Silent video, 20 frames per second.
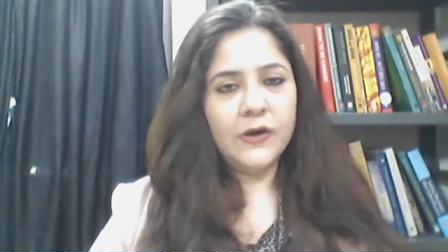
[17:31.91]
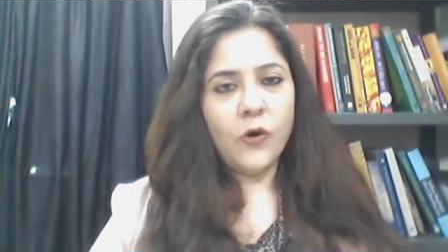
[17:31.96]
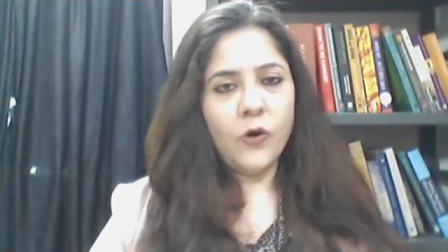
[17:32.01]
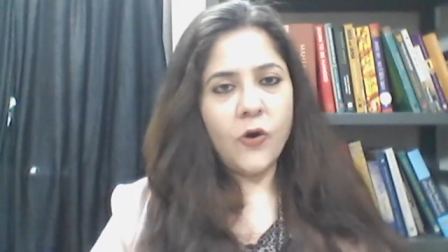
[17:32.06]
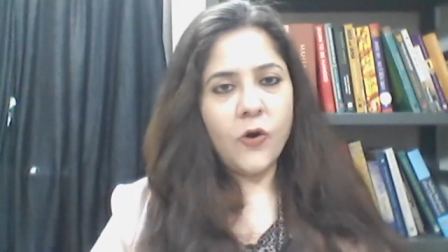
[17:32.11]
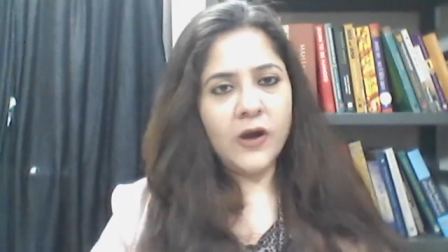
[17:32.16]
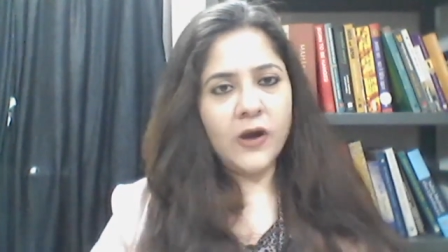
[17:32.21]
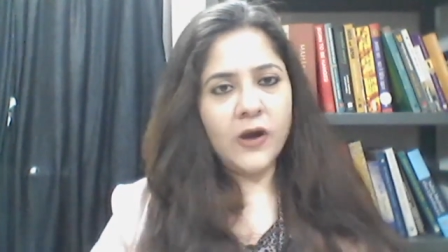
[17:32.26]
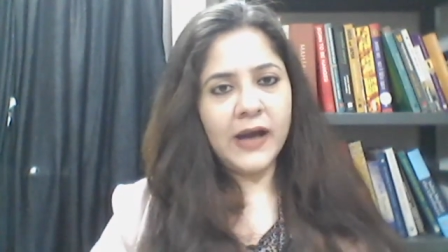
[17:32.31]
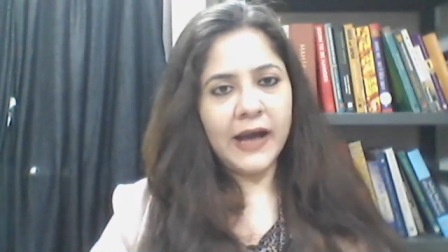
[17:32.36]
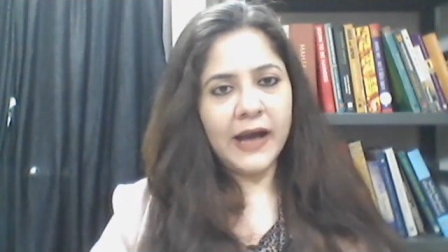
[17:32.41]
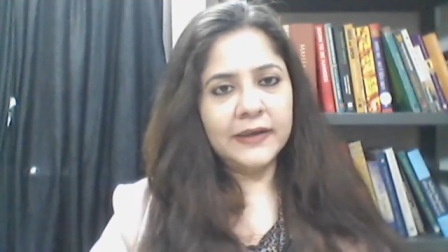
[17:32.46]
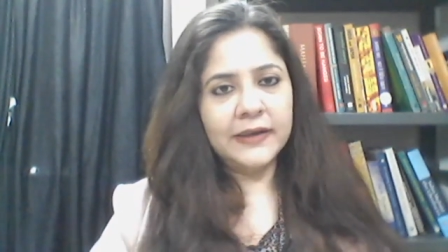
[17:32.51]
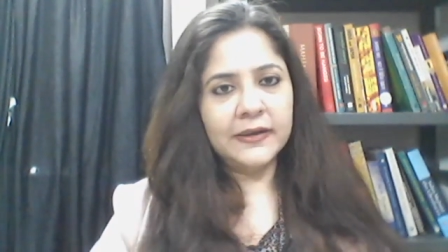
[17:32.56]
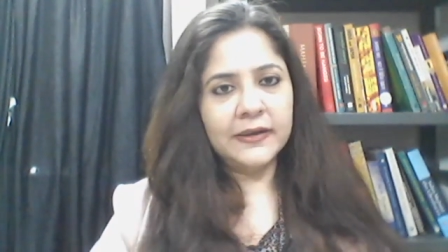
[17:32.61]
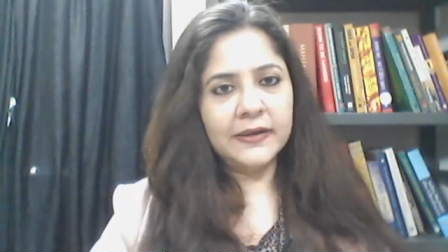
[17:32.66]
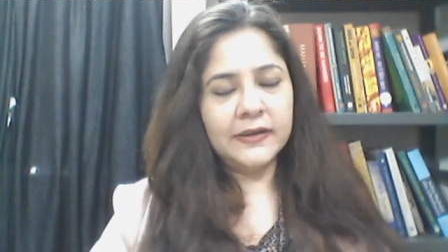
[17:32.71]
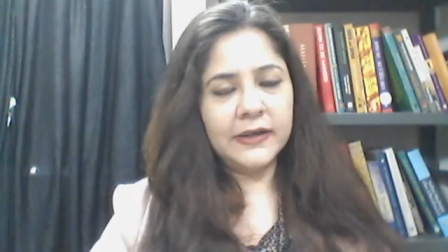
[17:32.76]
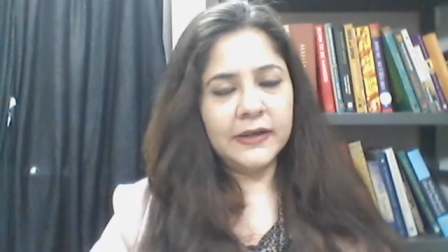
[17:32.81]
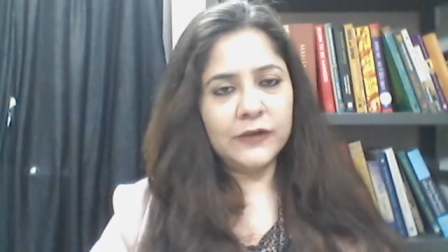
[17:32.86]
all
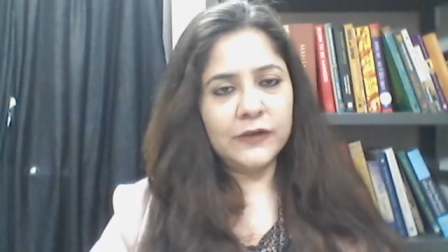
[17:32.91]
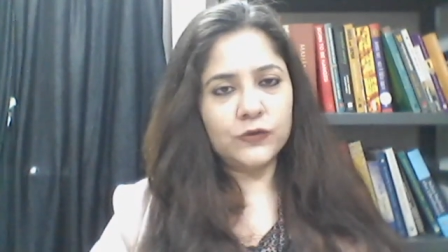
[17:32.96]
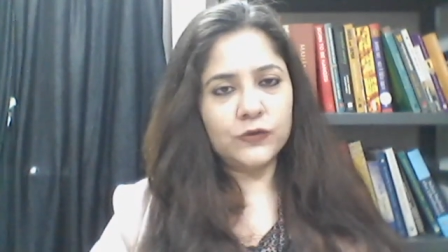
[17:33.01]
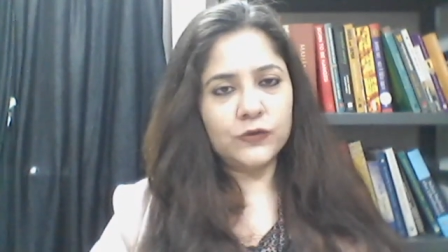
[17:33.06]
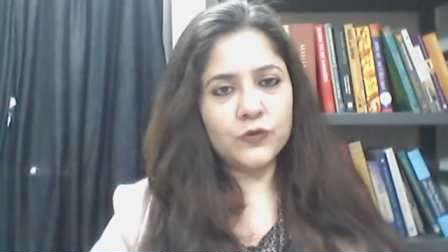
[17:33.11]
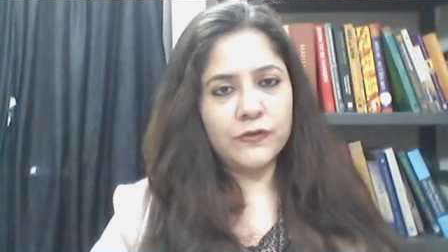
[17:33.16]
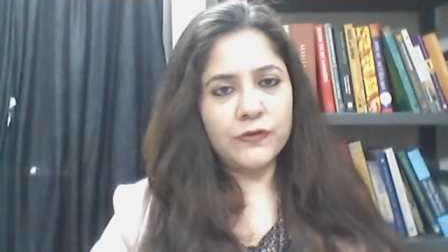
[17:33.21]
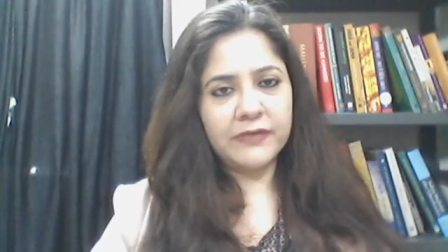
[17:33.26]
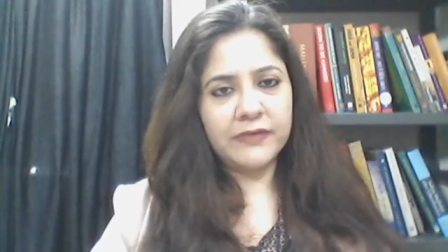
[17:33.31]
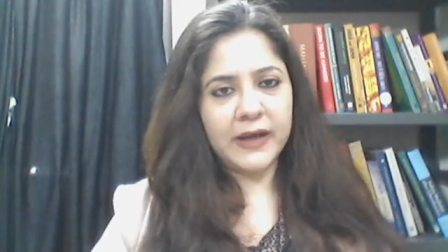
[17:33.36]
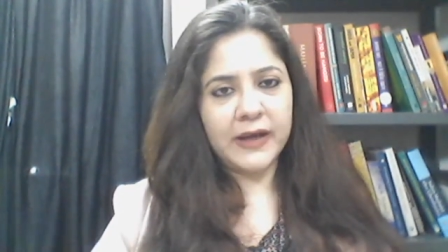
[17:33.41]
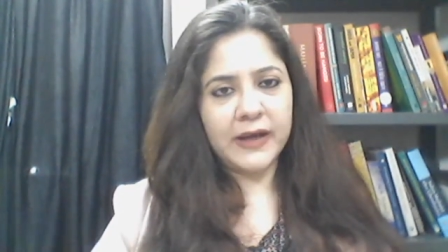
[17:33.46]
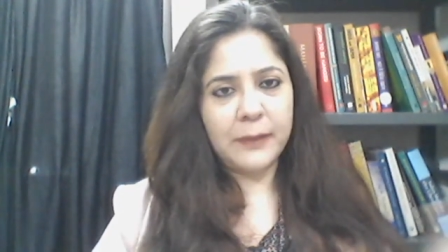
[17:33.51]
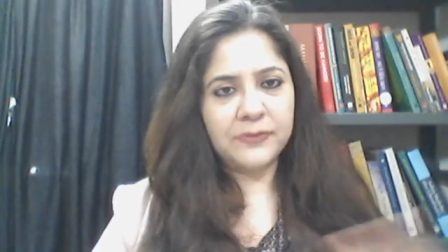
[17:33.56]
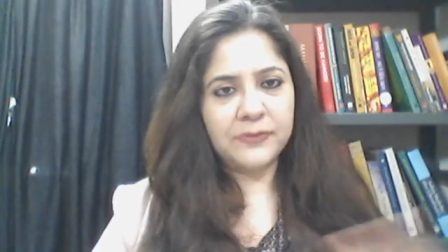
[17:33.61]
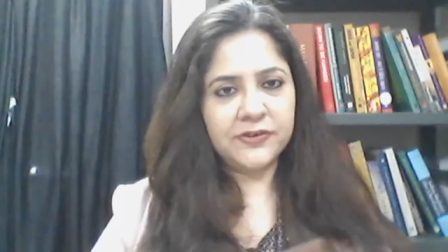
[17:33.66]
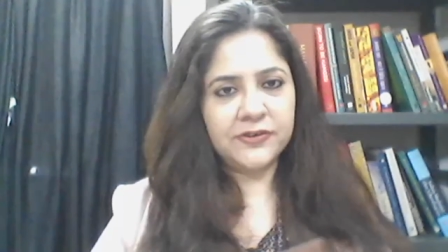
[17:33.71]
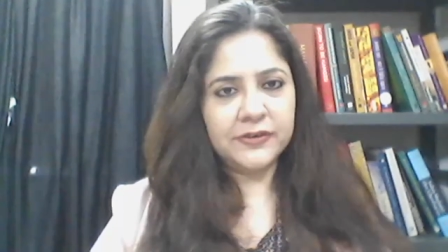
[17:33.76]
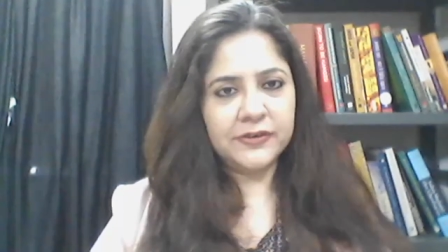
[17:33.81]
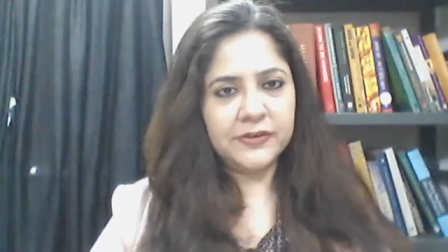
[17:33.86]
other issues of
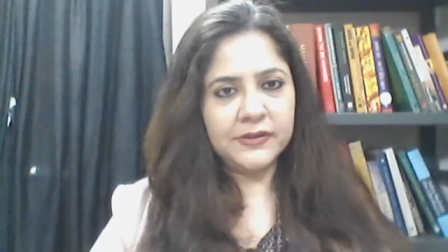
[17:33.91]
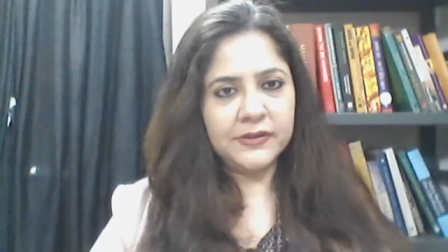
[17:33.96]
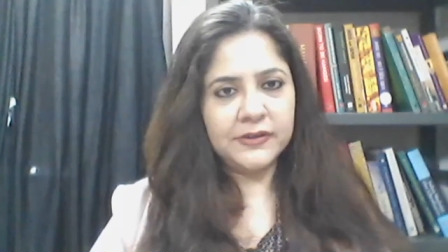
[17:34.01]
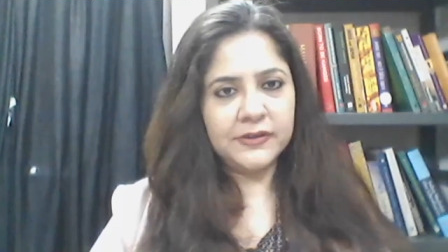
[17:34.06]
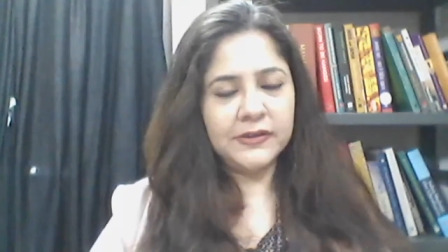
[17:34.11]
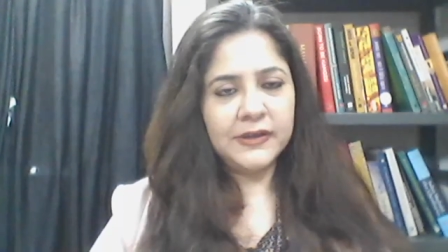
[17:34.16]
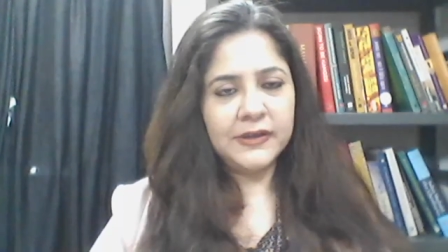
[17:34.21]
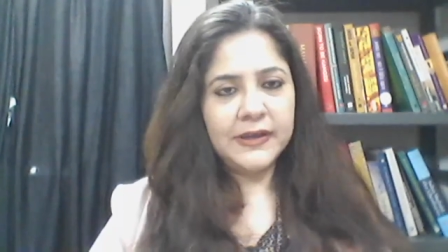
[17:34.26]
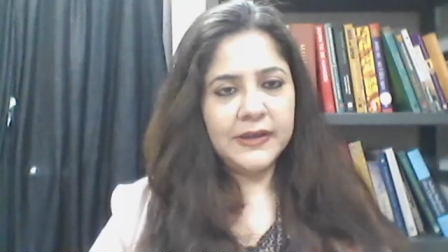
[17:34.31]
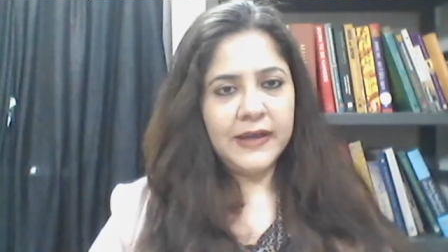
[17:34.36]
corruption